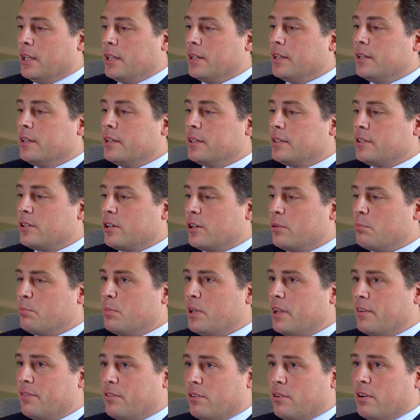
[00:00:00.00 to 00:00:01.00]
The term
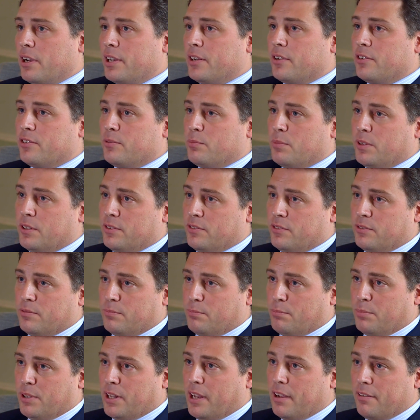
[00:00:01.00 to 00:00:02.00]
blepharitis means
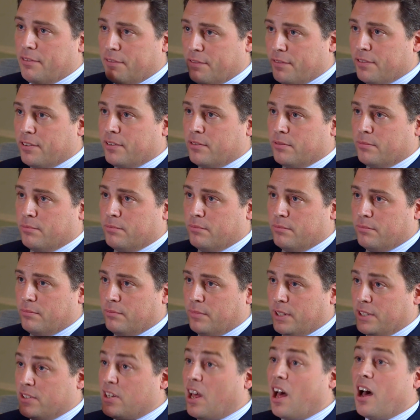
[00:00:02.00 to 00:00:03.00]
bleph
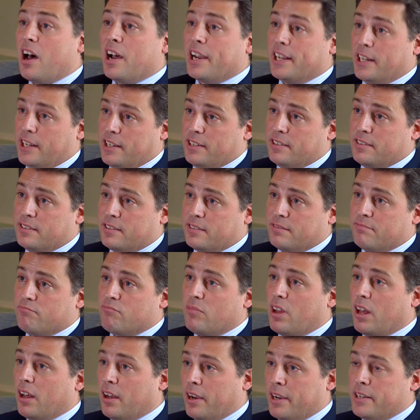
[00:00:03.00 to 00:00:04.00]
means eyelids,
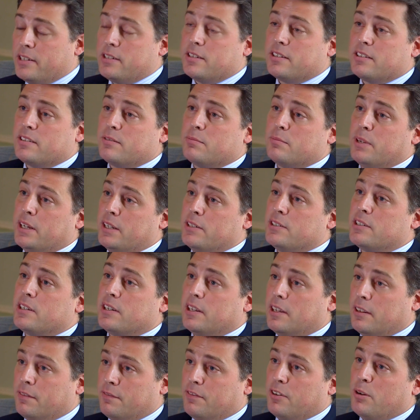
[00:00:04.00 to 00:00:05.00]
itis means
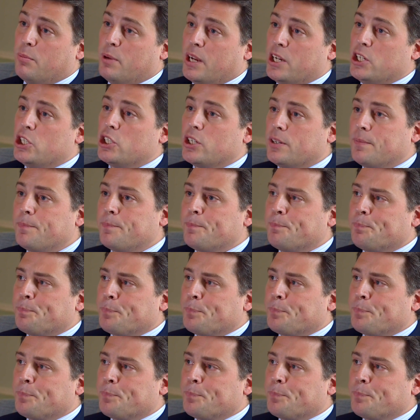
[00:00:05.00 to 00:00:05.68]
inflammation.